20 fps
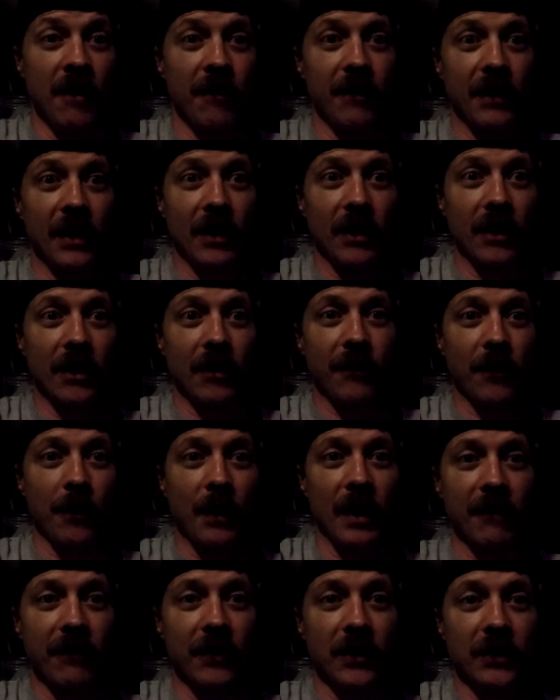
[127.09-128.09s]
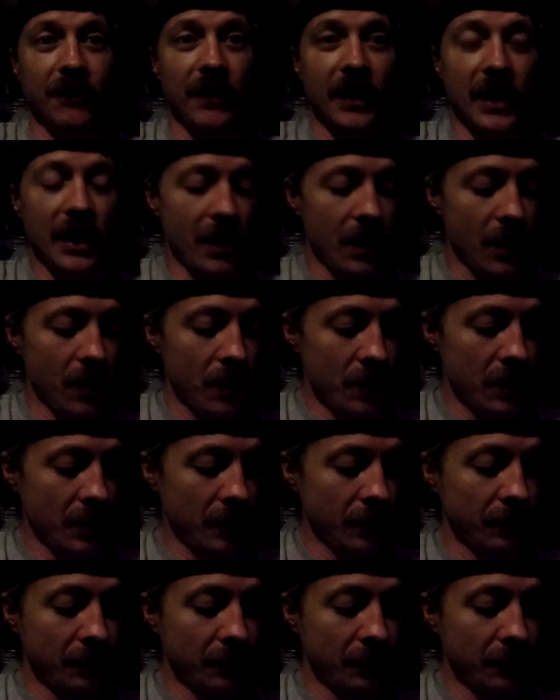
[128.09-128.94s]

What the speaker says: Figure for my first video,